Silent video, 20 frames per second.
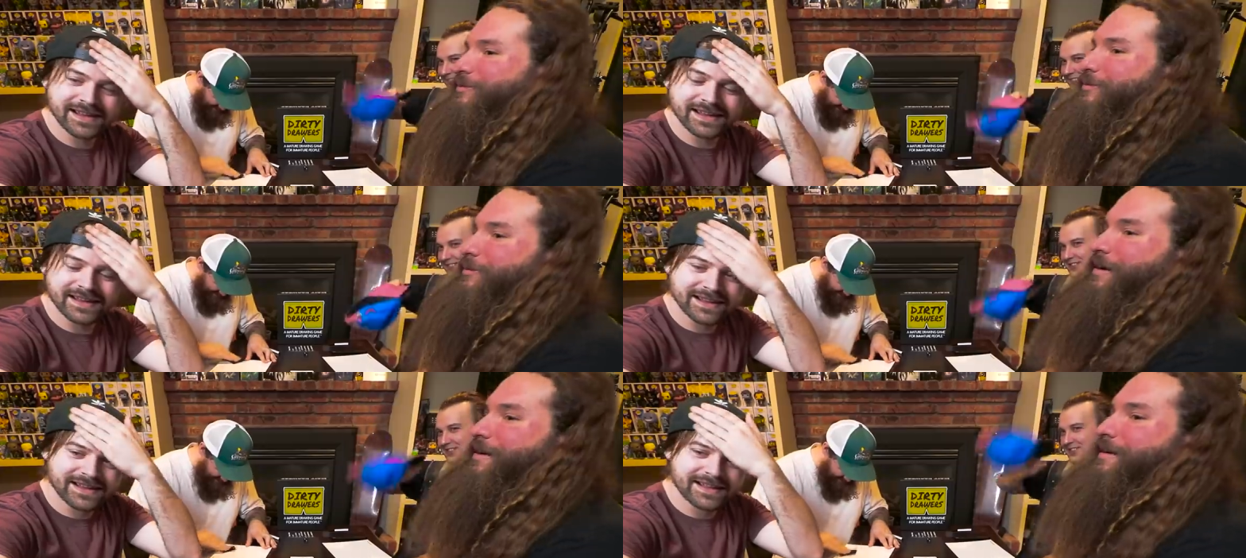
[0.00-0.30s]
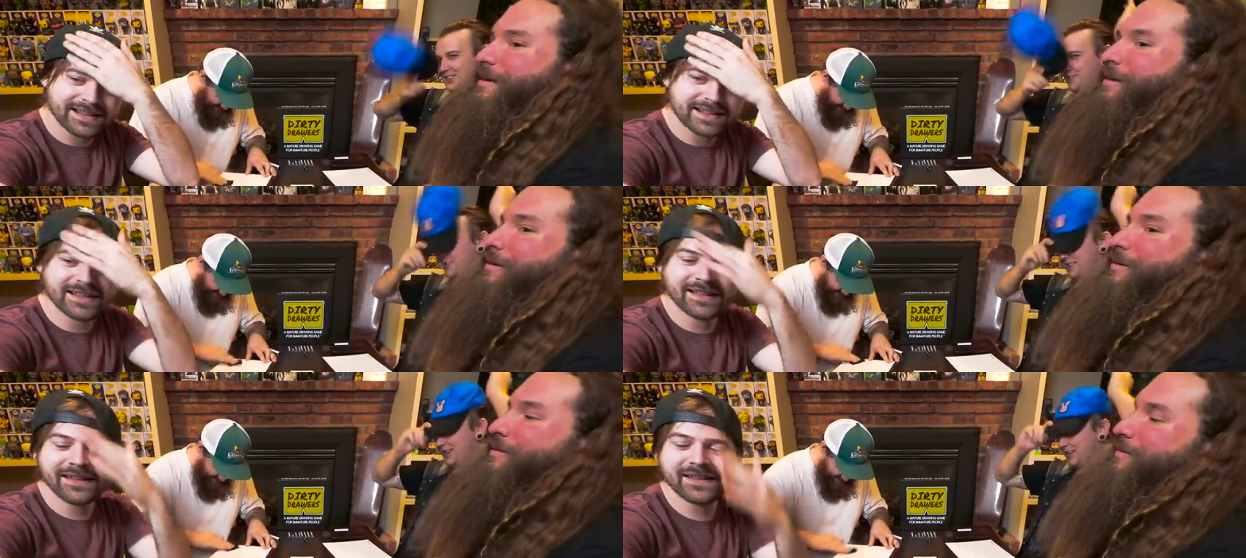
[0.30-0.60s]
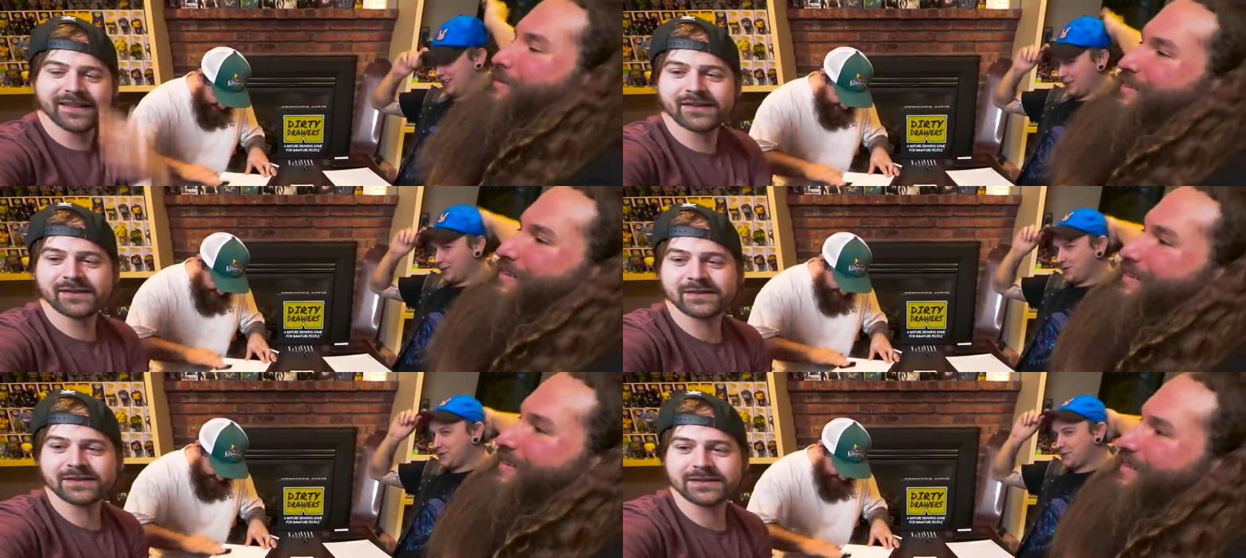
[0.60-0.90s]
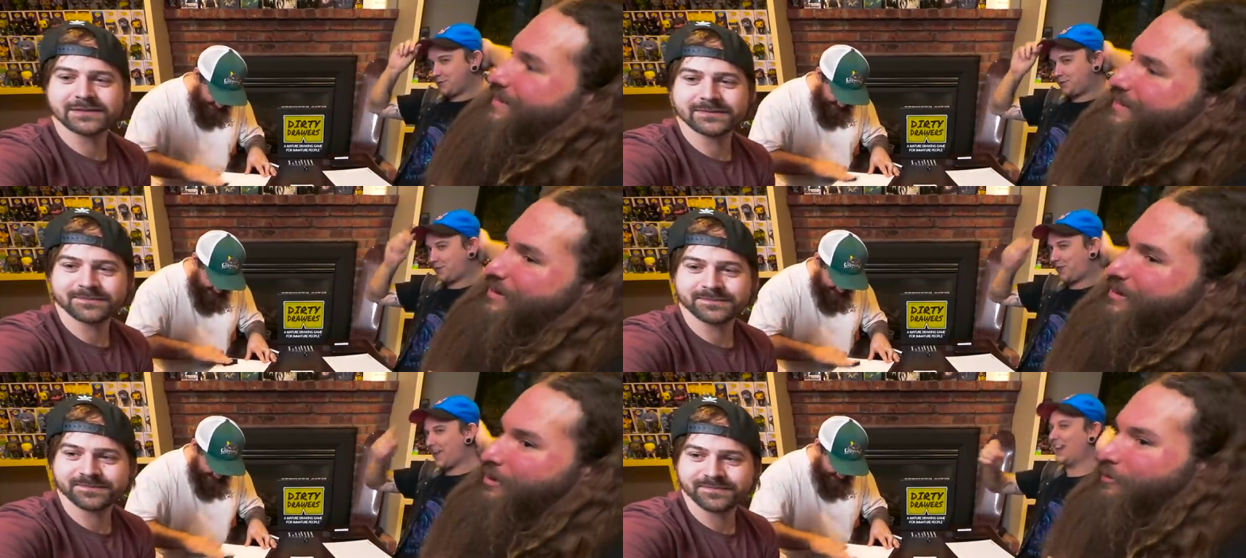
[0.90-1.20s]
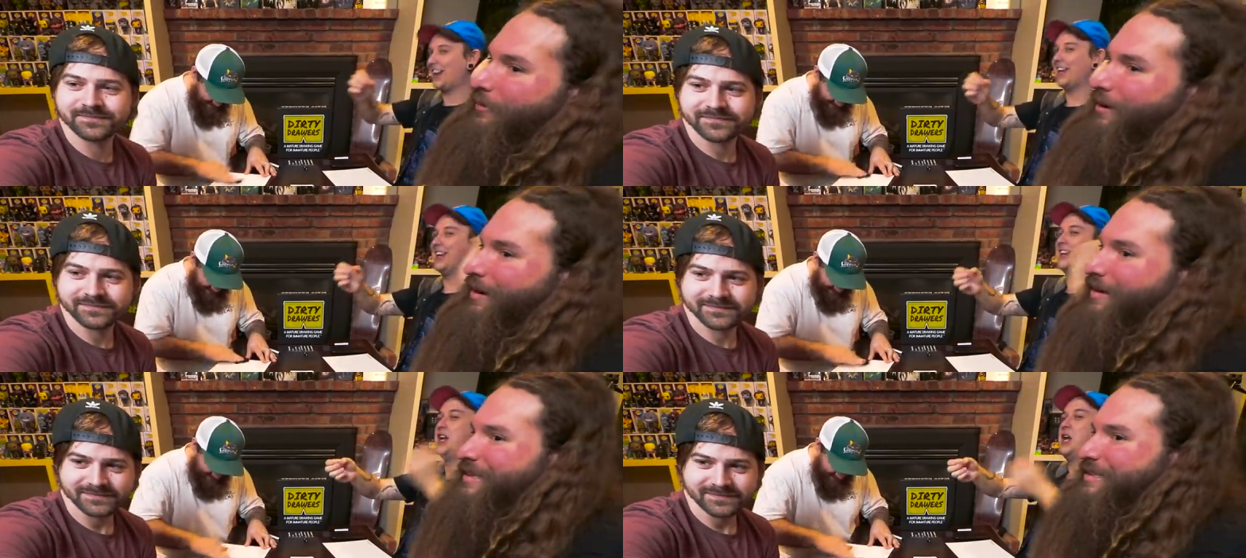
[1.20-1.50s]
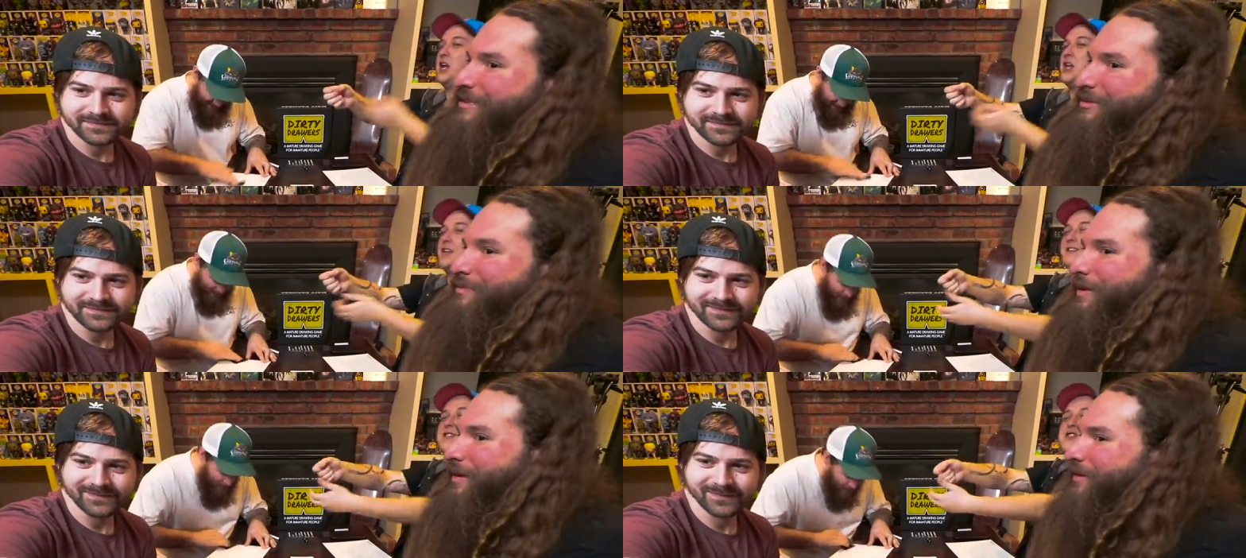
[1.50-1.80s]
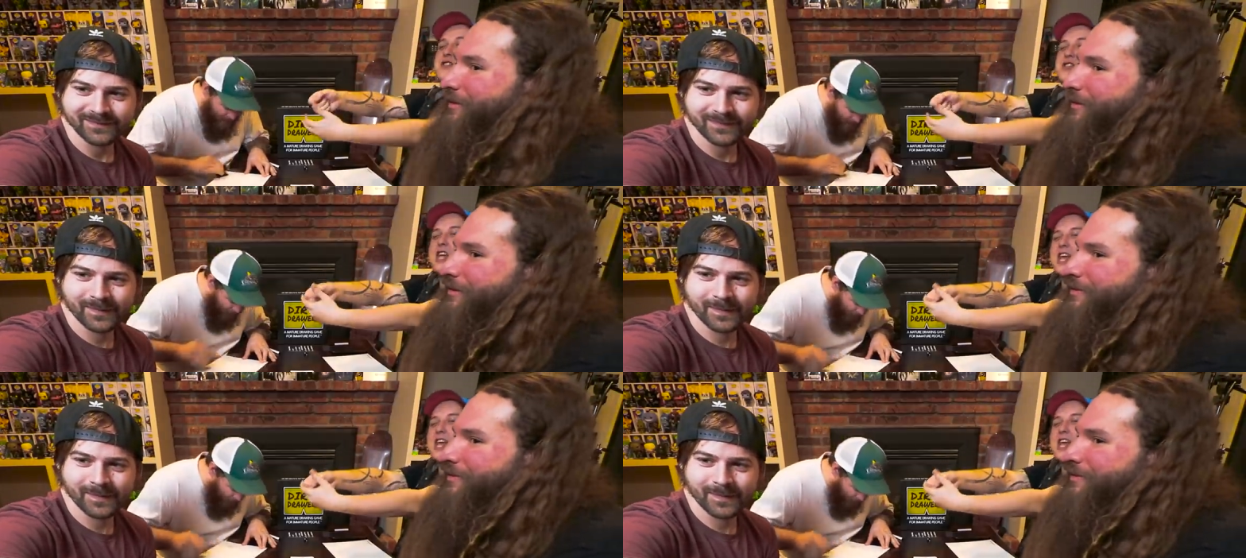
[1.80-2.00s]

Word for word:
Speaker 1: walking home, walking in his bedroom.